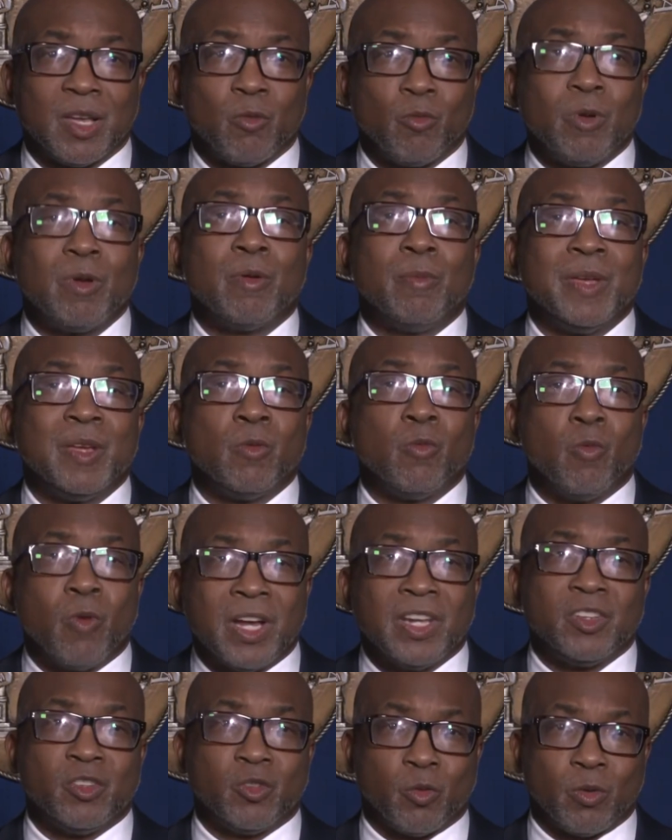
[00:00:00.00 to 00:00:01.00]
We will be
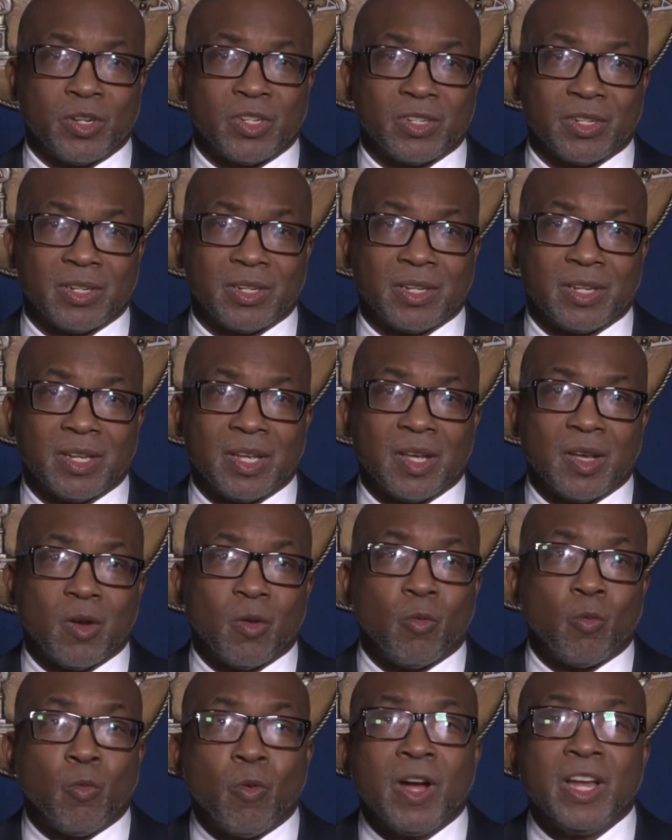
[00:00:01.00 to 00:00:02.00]
one
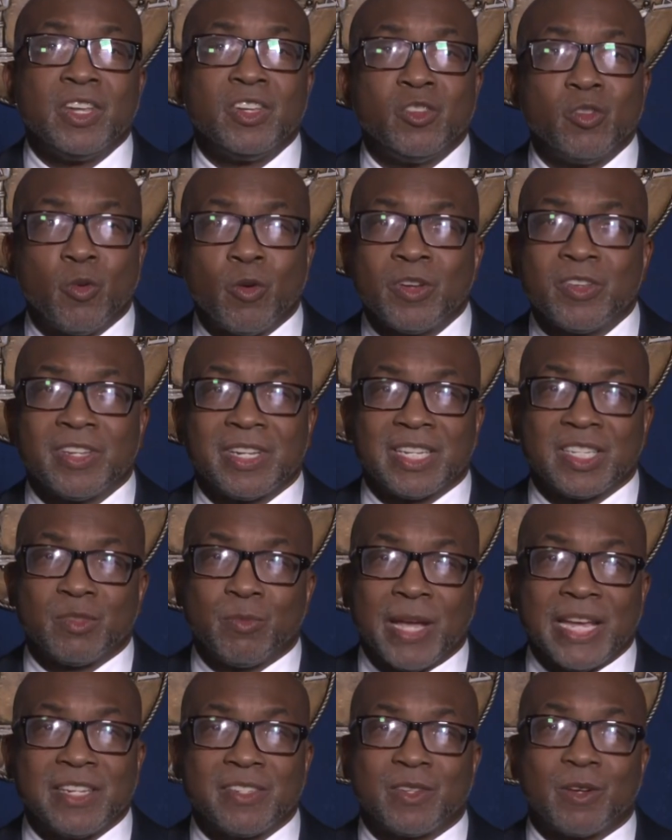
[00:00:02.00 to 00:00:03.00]
Georgia that is
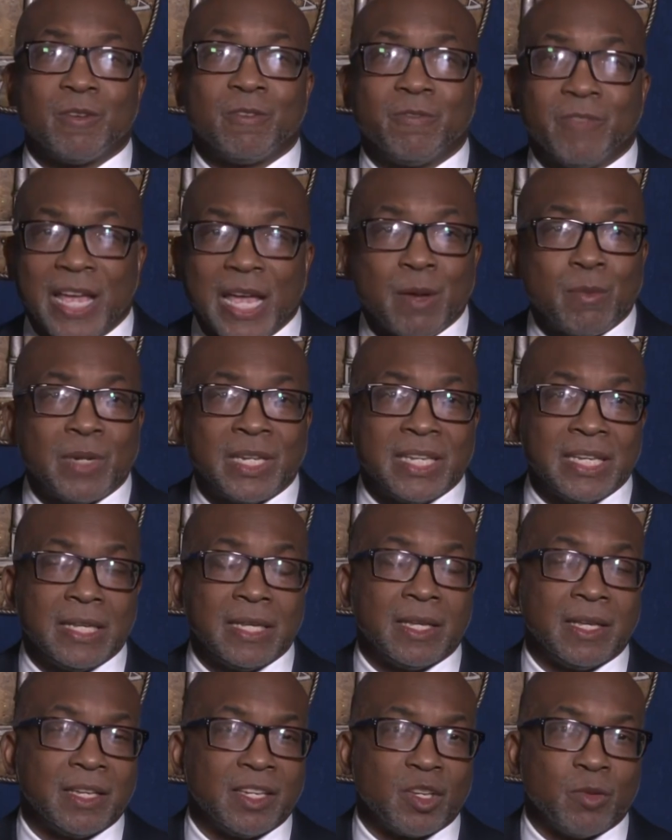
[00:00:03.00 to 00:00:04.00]
based on family,
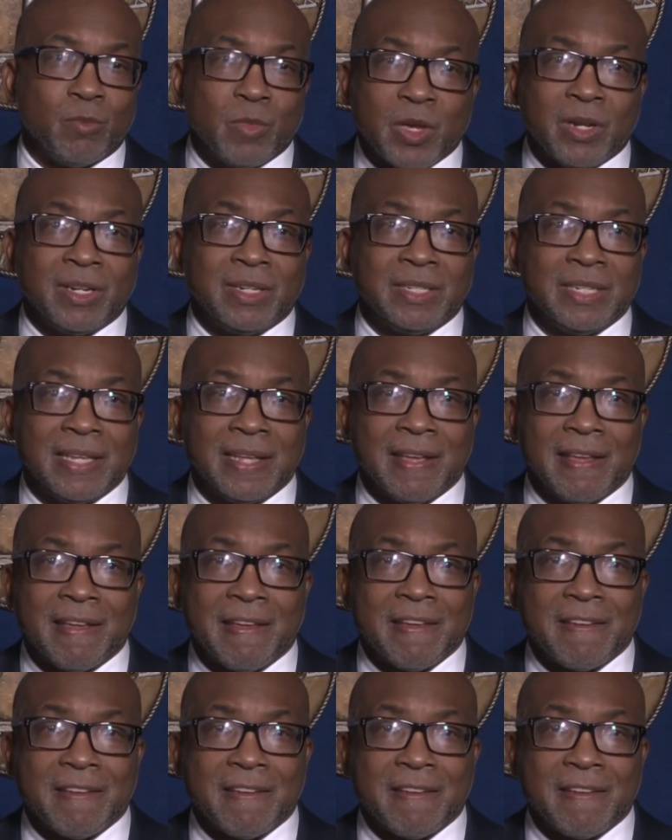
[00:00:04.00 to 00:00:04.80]
community,